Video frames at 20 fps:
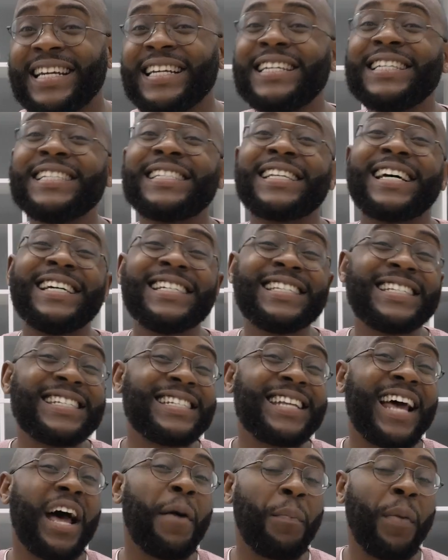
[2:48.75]
is a
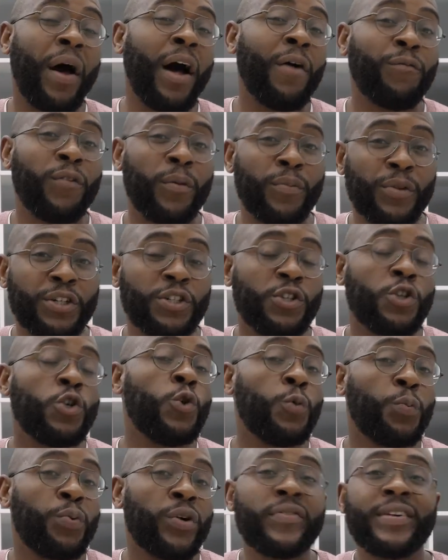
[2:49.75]
step up from the
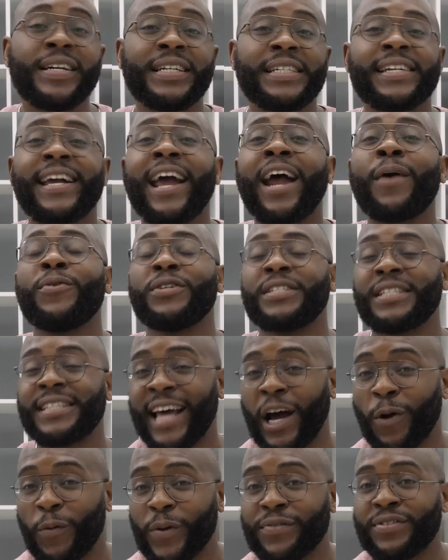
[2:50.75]
two previous cameras
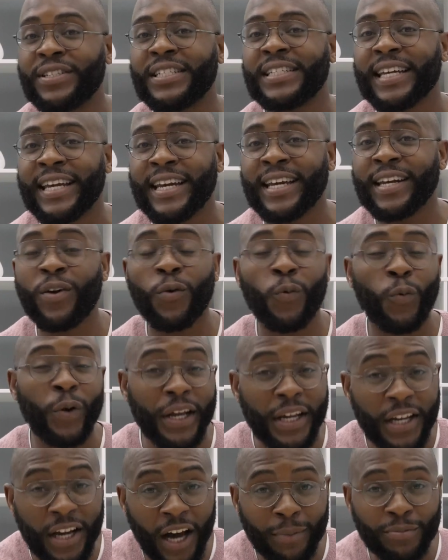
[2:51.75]
that we've seen when
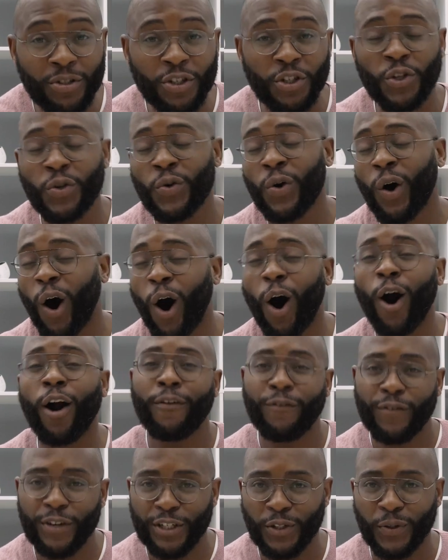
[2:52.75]
it comes to
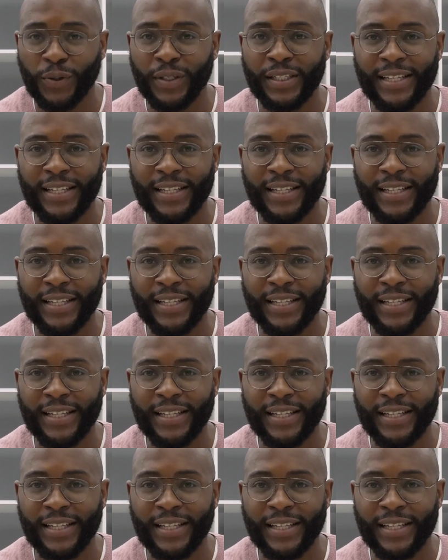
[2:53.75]
artificial